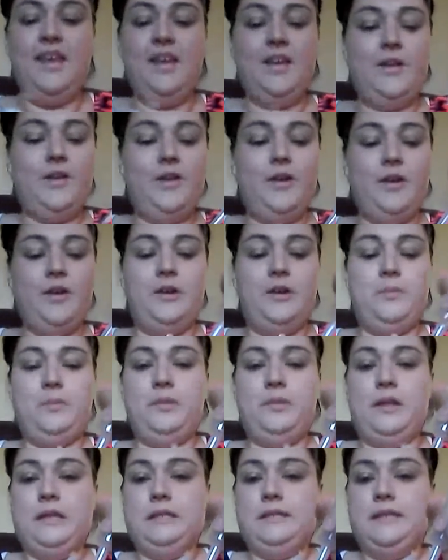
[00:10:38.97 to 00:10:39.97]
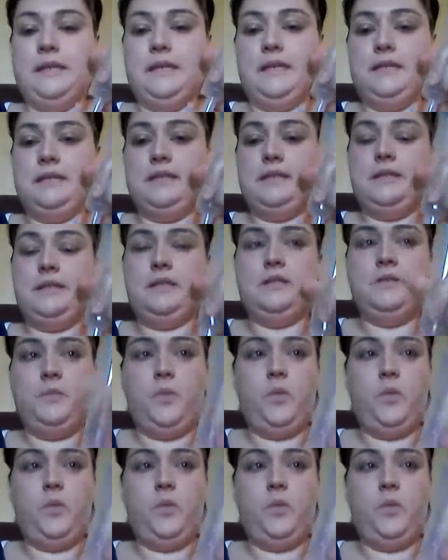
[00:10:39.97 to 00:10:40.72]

you're going to place it into this